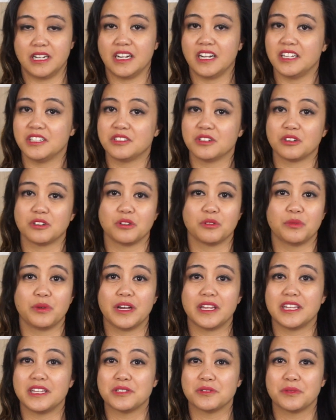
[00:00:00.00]
I don't know where
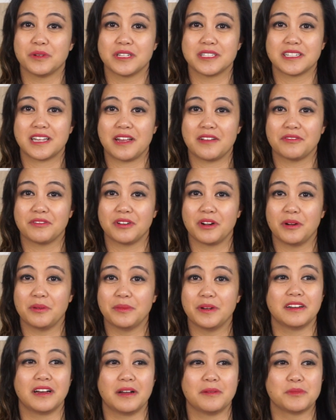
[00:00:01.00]
these words came from.
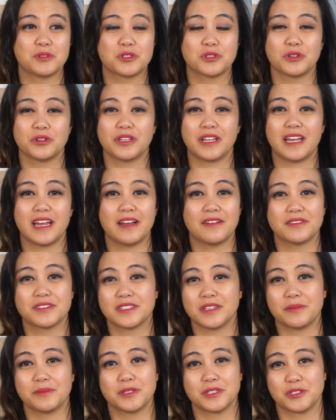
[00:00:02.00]
I'm sure they have
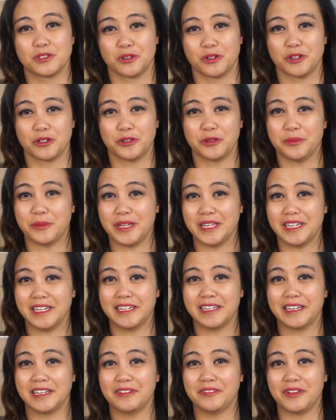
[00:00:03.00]
some historical
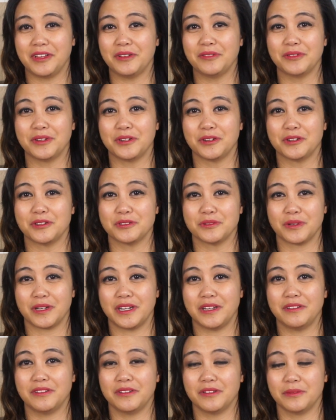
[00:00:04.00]
meaning, and if anyone knows what
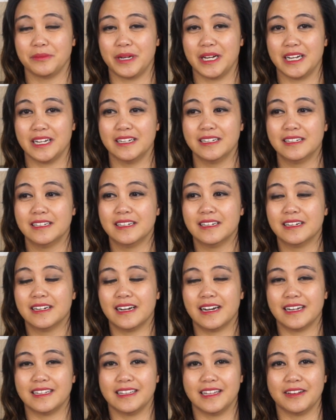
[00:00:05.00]
any of them are,
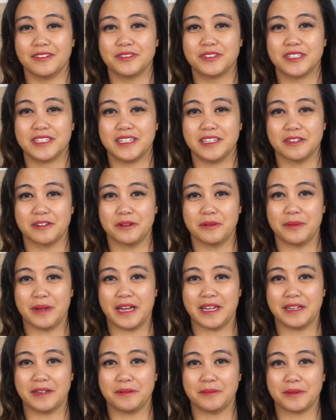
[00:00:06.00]
I'd love to hear
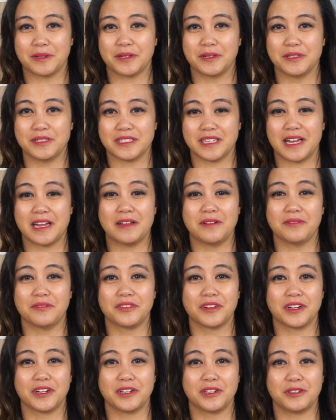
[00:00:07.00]
about it because I am
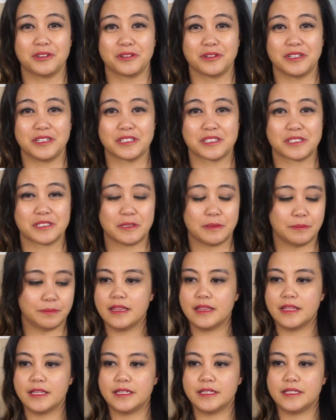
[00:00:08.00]
very curious.
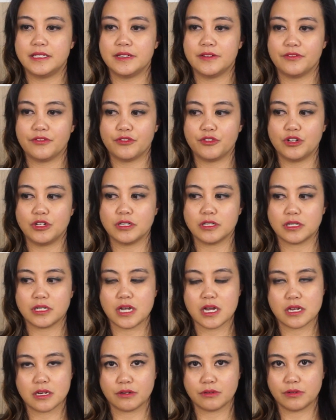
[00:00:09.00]
The different
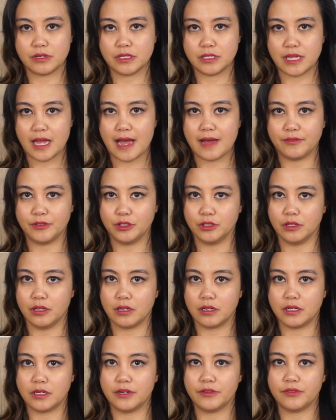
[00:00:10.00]
categories have a lot
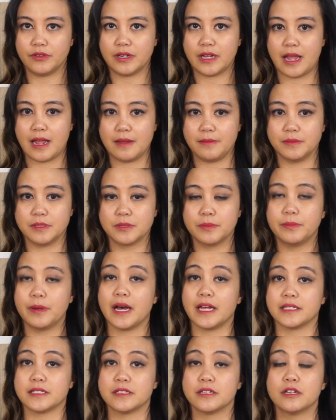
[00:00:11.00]
of different names,
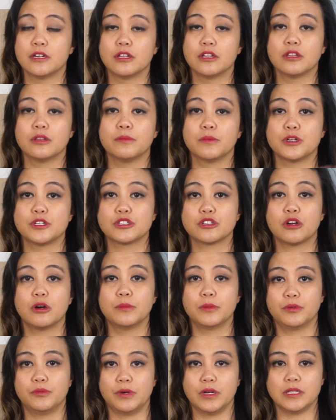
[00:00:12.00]
but the most
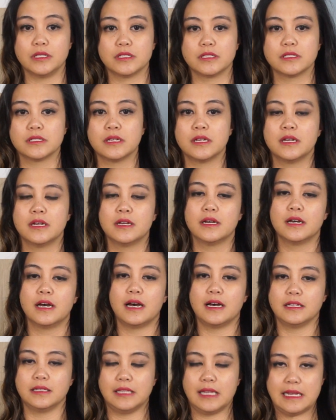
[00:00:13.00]
common ones
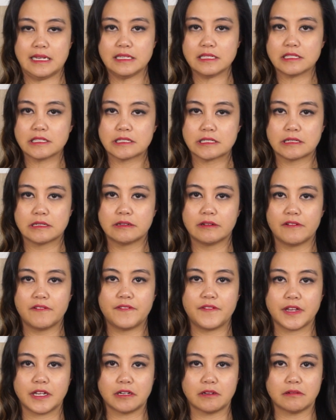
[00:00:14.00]
are lace,
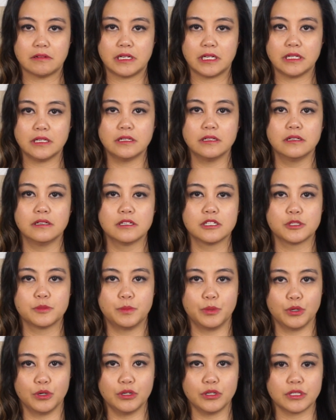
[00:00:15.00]
fingering,
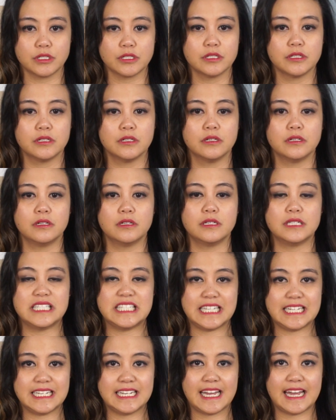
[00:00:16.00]
sport,
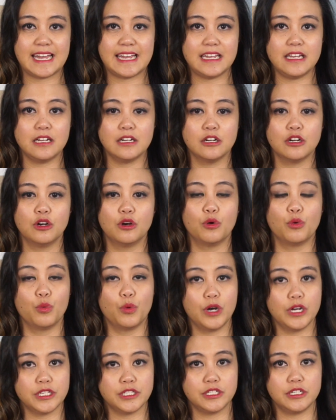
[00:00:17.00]
DK,
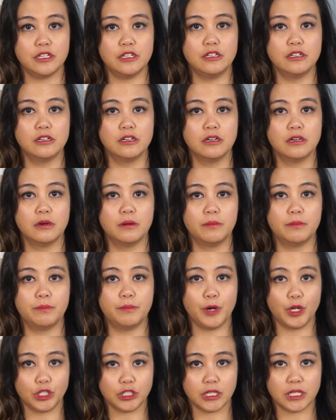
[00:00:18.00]
worsted,
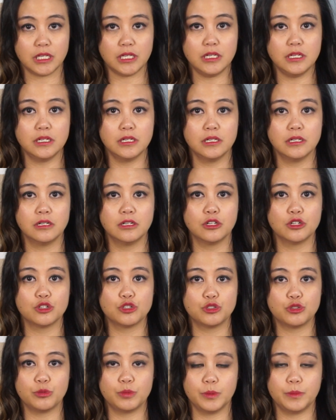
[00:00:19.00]
bulky,
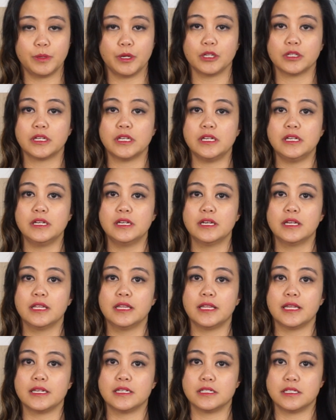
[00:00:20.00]
super bulky,
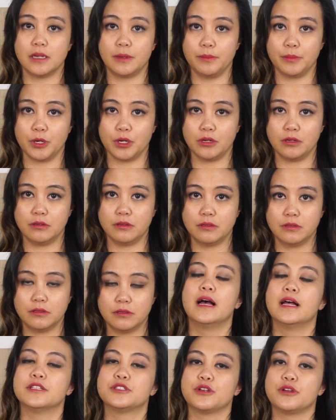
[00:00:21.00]
then jumbo.
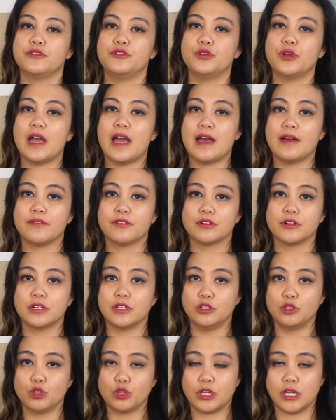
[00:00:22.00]
And so if you ever are
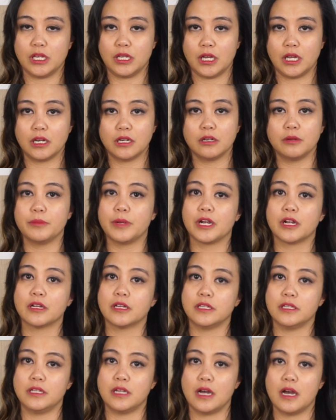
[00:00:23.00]
looking at an
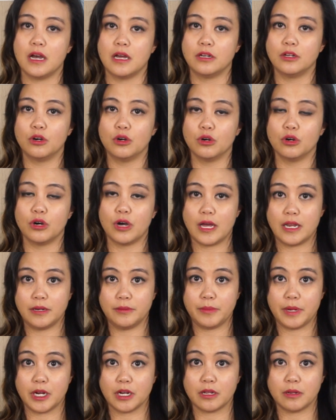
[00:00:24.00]
American yarn or an
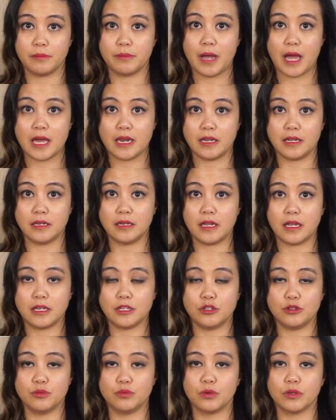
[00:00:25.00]
American pattern and
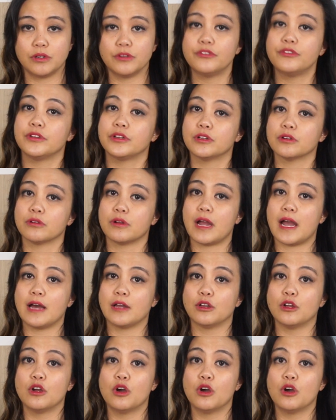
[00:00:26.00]
you want to figure out